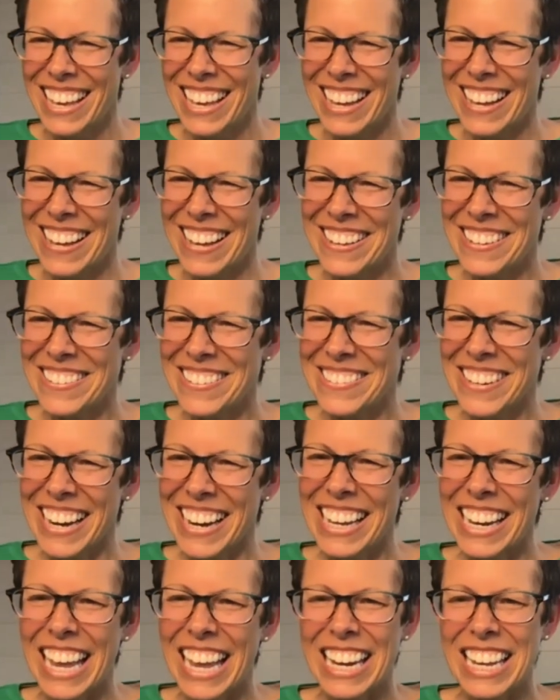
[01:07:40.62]
All
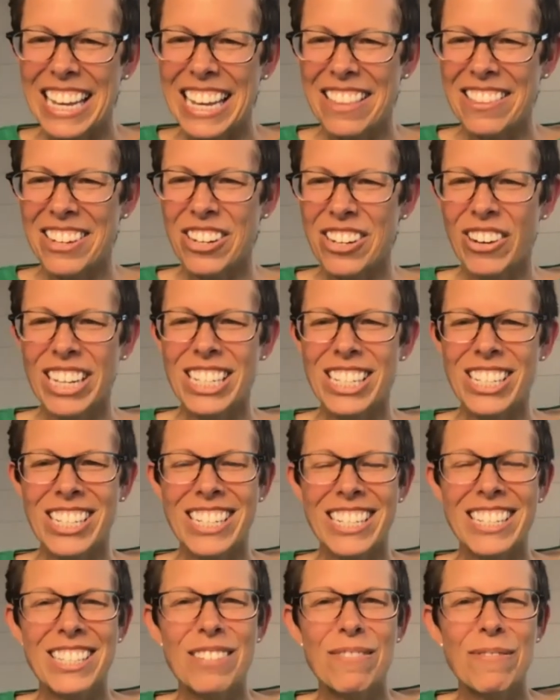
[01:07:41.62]
right. Any other
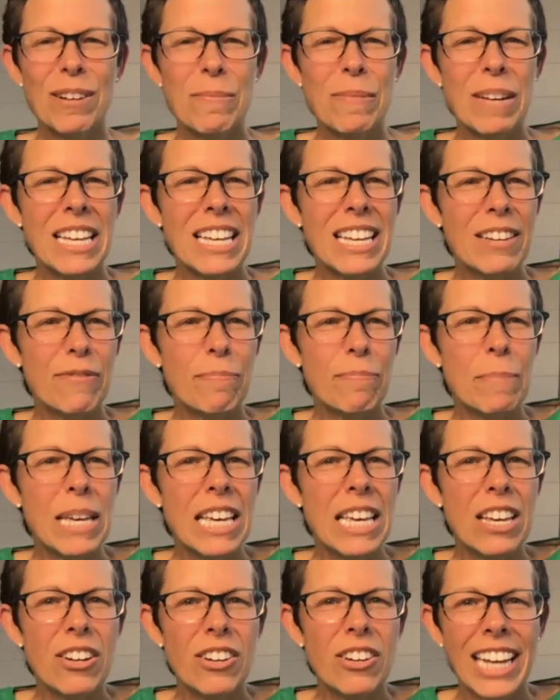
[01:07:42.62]
questions for
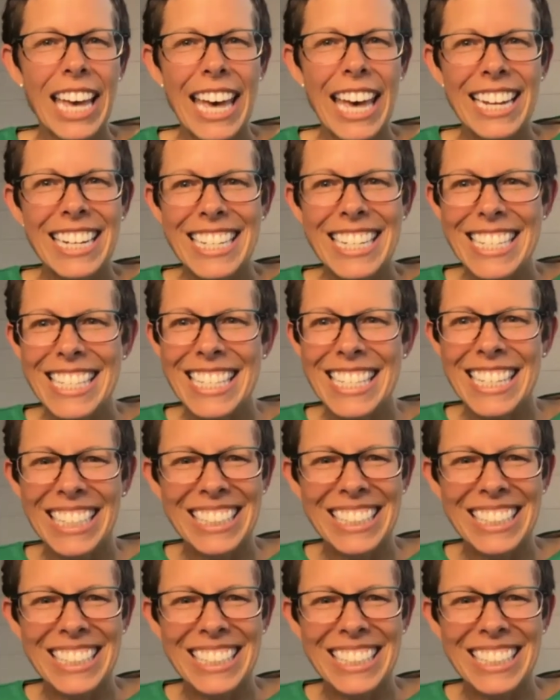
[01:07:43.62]
me or Candace?